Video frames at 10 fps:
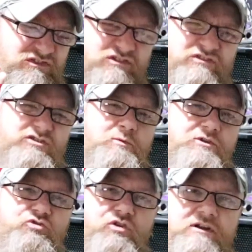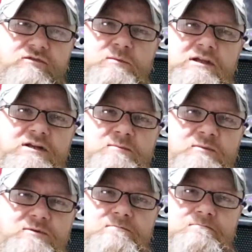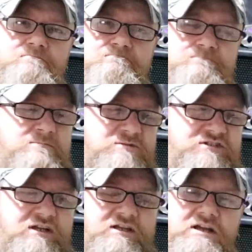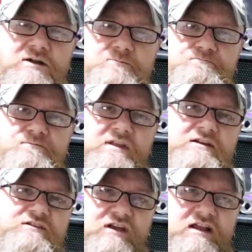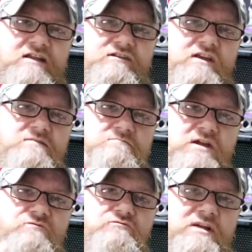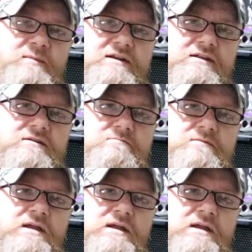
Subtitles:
is just top of the tree for me at the moment. So there you go. 10 out of 10, recommended.